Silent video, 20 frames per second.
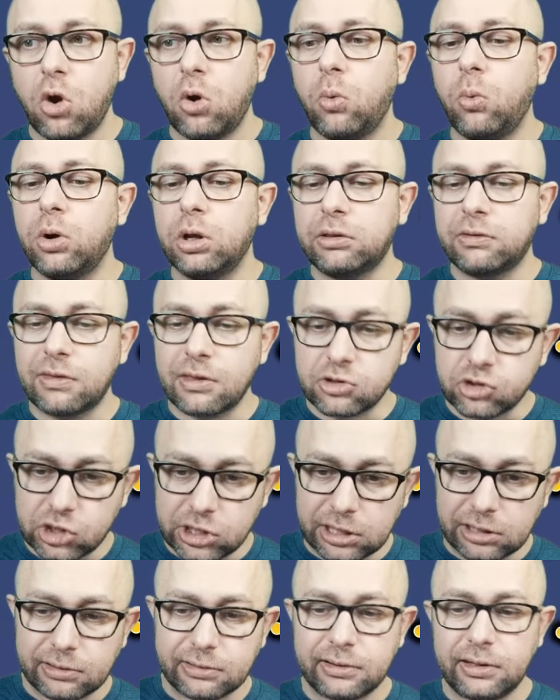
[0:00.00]
what the
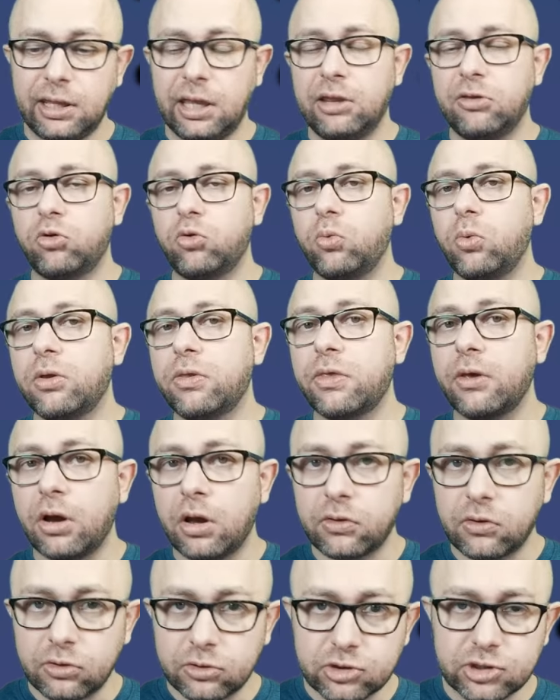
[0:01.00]
shield needs, what the
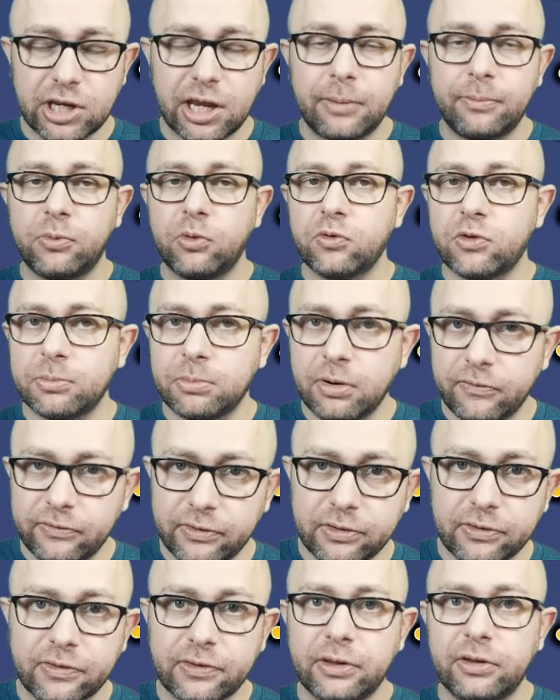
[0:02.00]
other champions above
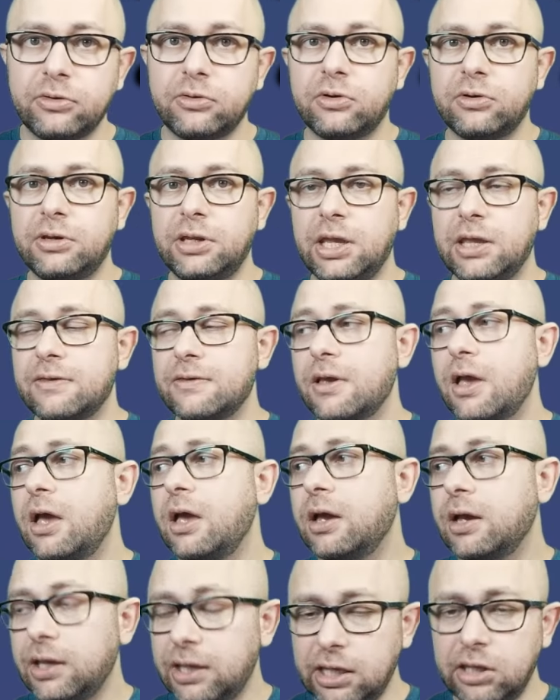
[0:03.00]
extender needs,
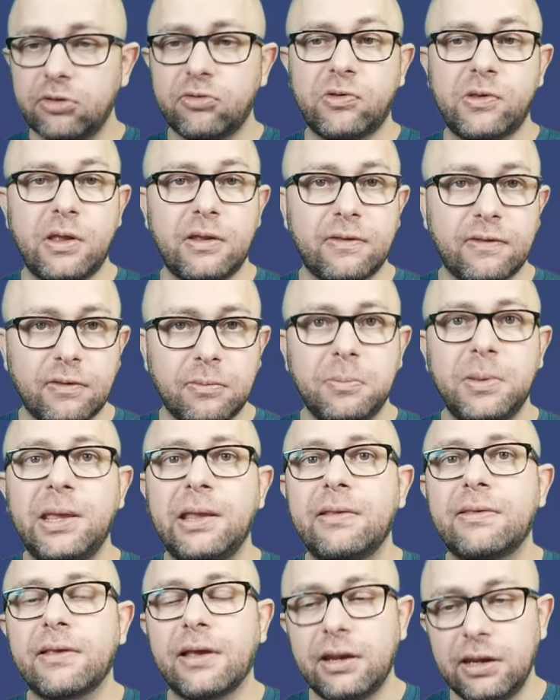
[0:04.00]
gear sets,
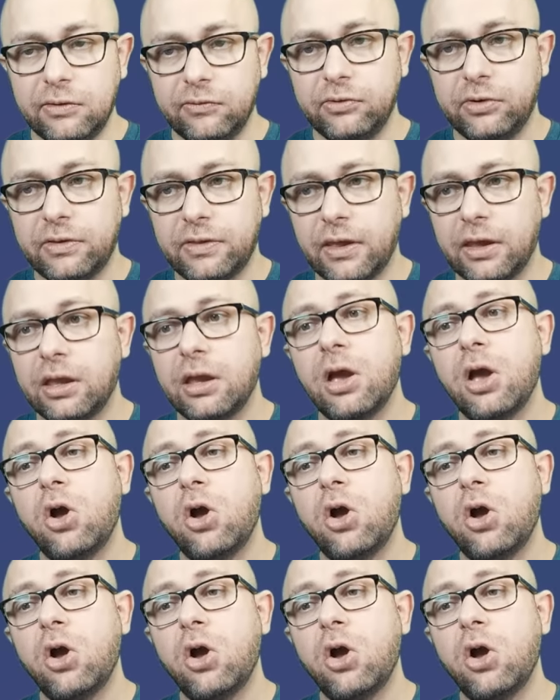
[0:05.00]
speeds and everything.